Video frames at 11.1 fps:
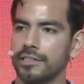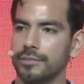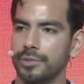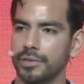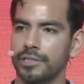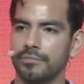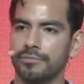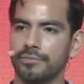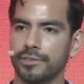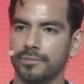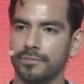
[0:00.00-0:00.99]
will come
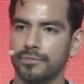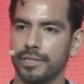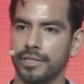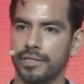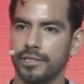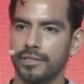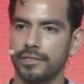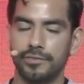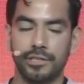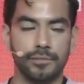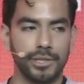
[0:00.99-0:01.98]
from the
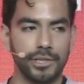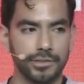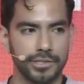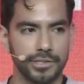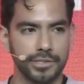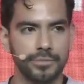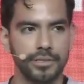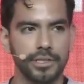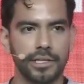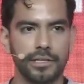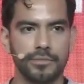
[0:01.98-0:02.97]
EVM
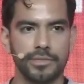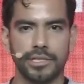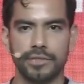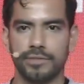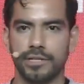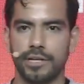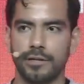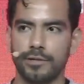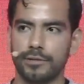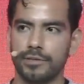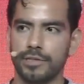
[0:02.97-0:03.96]
ecosystem, just given how